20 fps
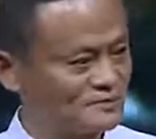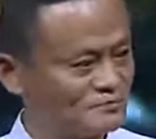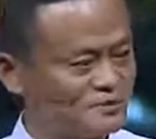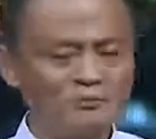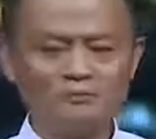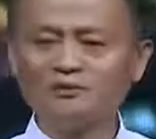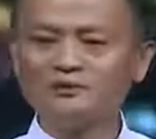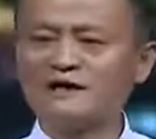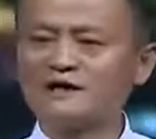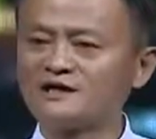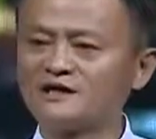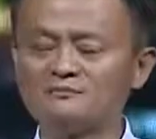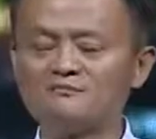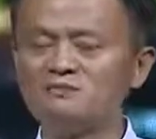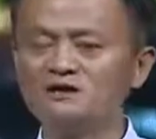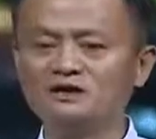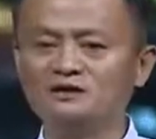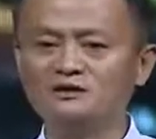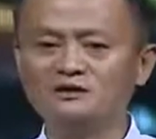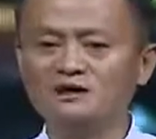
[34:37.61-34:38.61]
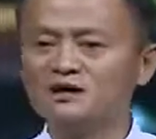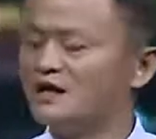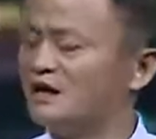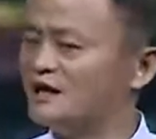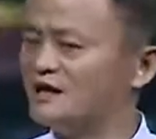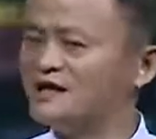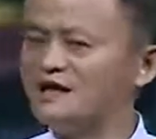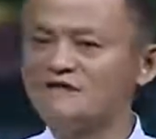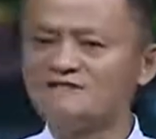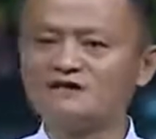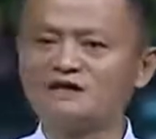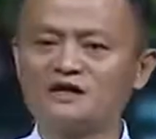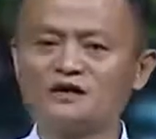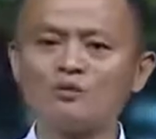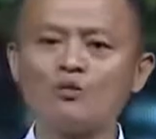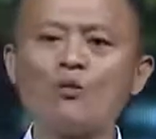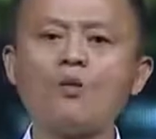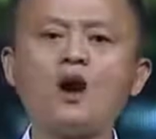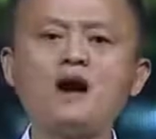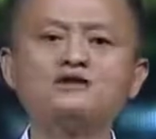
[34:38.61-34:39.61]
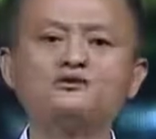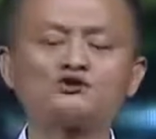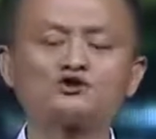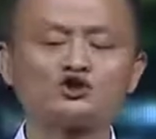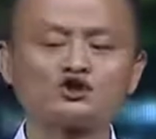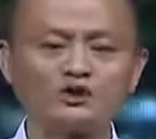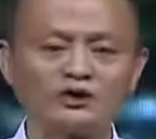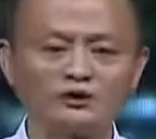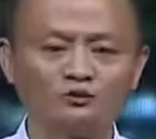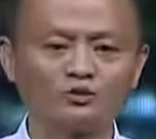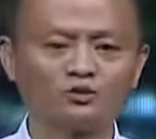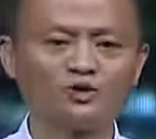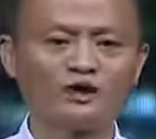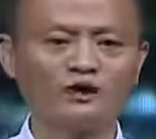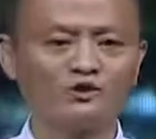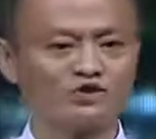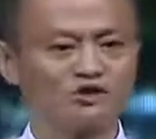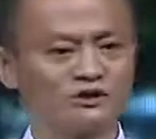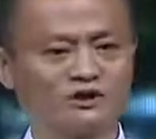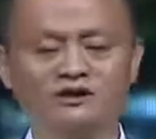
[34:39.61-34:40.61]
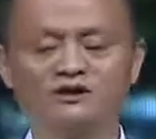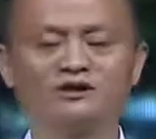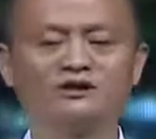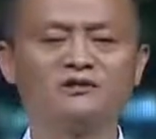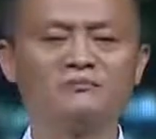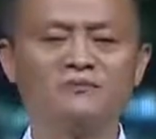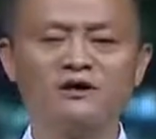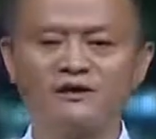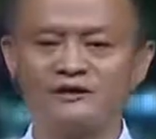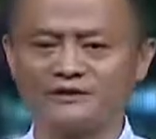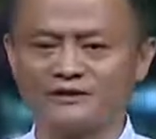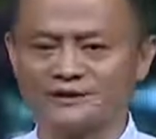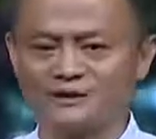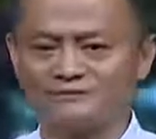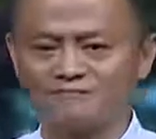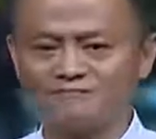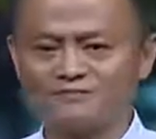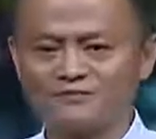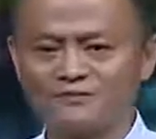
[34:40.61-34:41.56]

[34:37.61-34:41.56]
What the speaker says: People like me, I never got a one-day train in America,